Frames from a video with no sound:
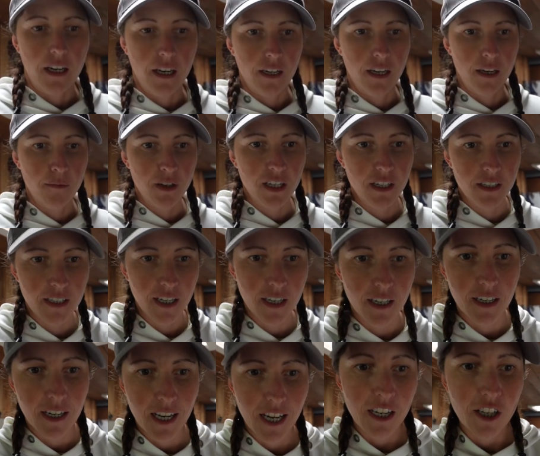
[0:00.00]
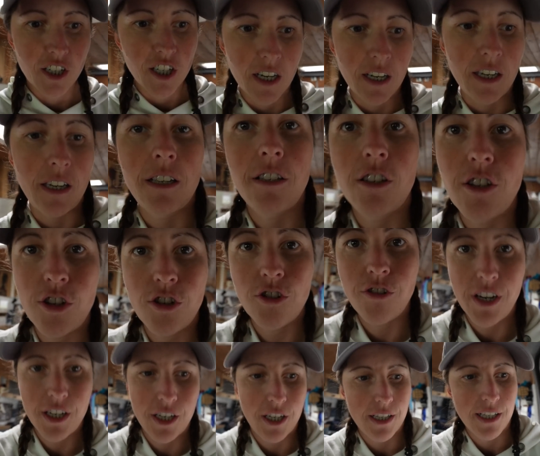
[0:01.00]
And Emily's taken AJ to
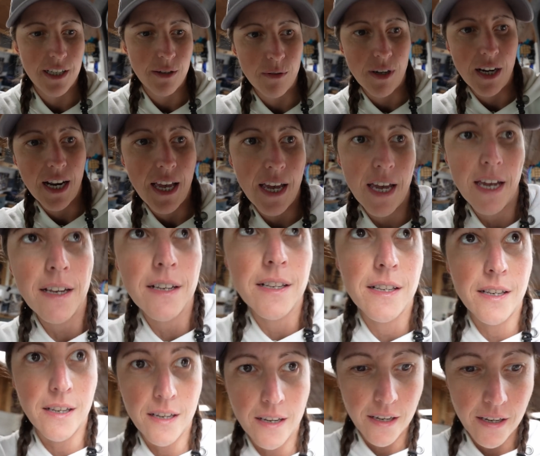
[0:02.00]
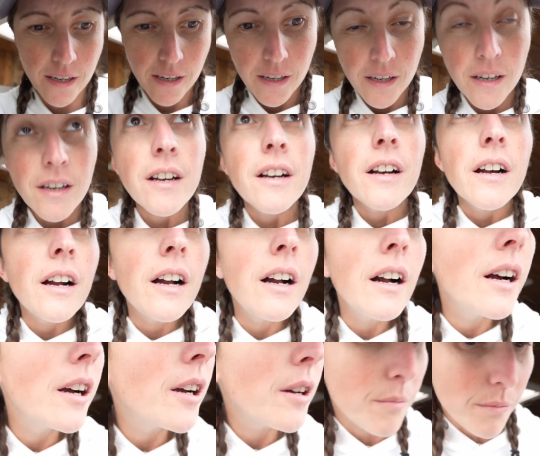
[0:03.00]
stretch his little legs.
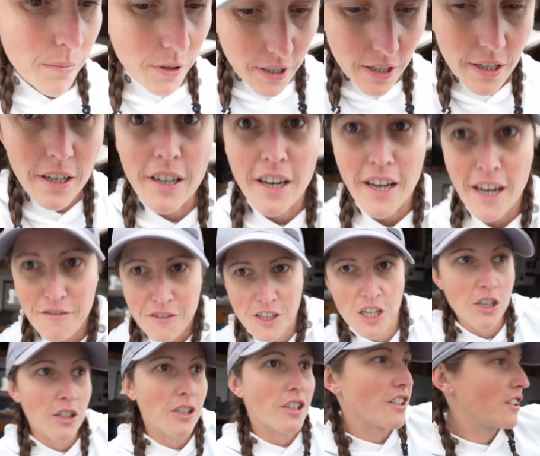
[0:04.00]
But yeah, have a look.